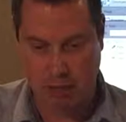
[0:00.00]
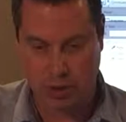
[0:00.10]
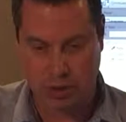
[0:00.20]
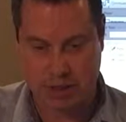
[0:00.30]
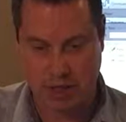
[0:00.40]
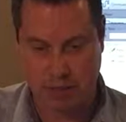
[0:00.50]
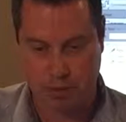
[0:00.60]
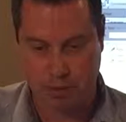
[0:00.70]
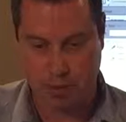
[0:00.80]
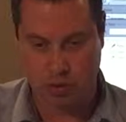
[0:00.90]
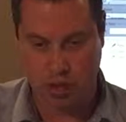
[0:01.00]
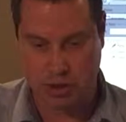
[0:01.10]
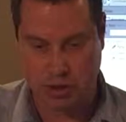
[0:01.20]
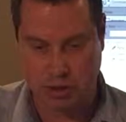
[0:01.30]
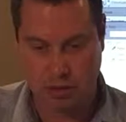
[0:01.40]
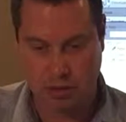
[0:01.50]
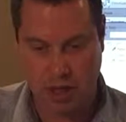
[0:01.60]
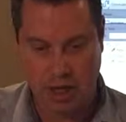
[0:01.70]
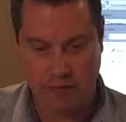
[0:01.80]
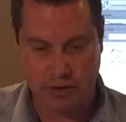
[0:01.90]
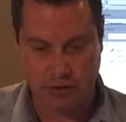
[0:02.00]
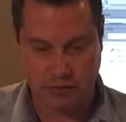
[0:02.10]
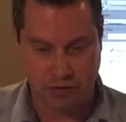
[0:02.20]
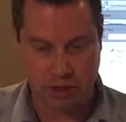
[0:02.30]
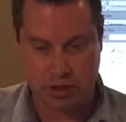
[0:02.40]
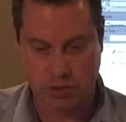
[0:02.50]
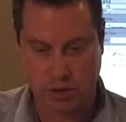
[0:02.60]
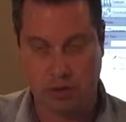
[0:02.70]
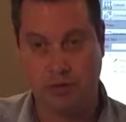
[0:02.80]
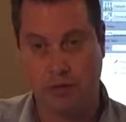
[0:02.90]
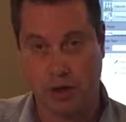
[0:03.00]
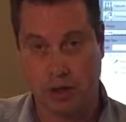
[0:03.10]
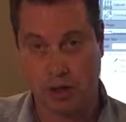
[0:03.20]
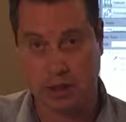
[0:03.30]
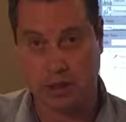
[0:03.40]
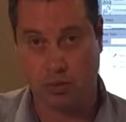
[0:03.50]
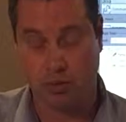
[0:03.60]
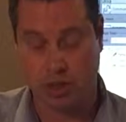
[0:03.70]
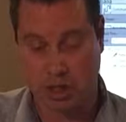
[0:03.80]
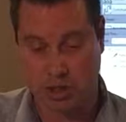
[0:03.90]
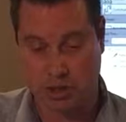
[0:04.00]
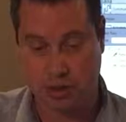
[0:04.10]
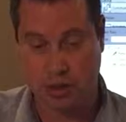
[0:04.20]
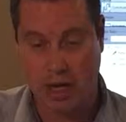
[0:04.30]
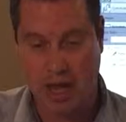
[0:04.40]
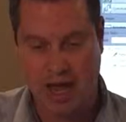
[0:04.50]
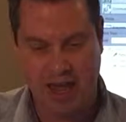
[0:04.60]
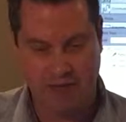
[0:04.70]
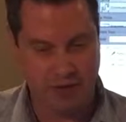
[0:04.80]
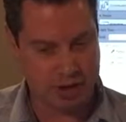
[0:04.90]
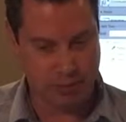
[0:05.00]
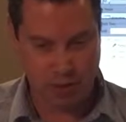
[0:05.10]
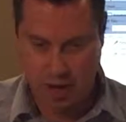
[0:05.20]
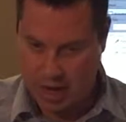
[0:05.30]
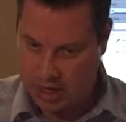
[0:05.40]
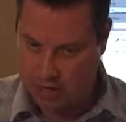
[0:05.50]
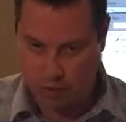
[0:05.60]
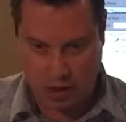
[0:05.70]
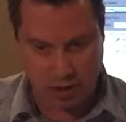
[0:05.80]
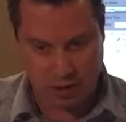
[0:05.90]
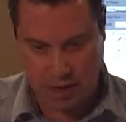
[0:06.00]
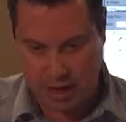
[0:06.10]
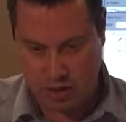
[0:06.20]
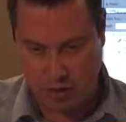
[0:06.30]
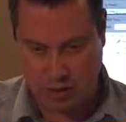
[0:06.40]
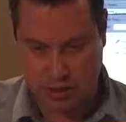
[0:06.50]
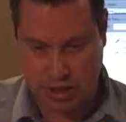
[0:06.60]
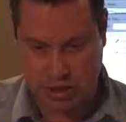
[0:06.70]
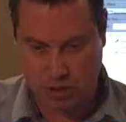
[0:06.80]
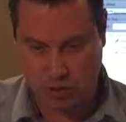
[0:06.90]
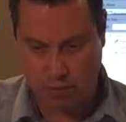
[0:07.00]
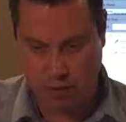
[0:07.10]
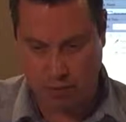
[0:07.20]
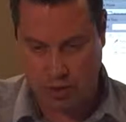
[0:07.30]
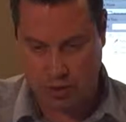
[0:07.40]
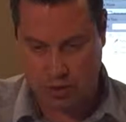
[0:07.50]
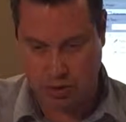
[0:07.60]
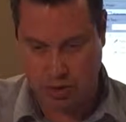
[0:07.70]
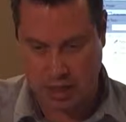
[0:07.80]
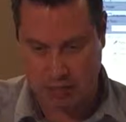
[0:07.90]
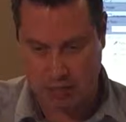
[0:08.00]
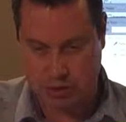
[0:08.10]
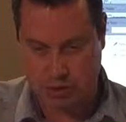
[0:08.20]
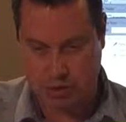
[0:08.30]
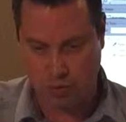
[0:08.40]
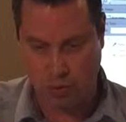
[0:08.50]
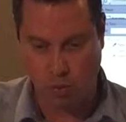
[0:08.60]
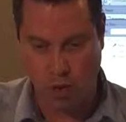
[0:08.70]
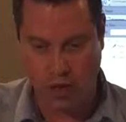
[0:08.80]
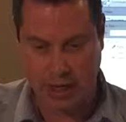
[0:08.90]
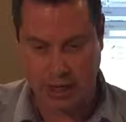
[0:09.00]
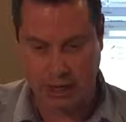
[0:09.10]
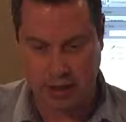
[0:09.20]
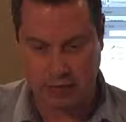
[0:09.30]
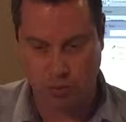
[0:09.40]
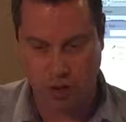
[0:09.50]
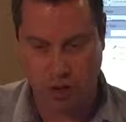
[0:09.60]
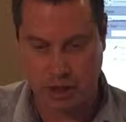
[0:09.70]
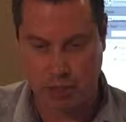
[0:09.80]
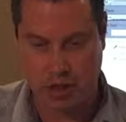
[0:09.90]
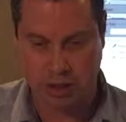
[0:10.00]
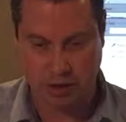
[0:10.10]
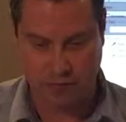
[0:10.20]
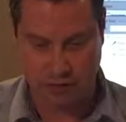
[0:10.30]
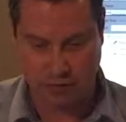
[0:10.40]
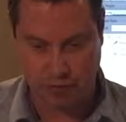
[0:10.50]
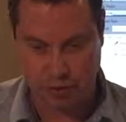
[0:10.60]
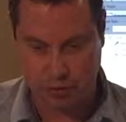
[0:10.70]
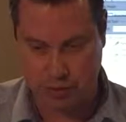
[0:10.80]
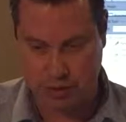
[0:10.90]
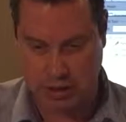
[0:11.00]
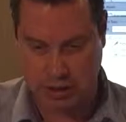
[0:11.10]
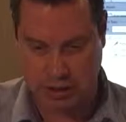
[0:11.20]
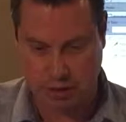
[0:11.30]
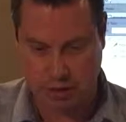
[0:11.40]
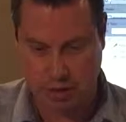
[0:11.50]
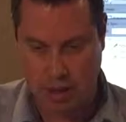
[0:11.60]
We can set up the rotation. If it's fixed, we need very little rotation. If it can be anywhere, any orientation, we might want to turn that up to 180 left, 180 right to give us a full 360.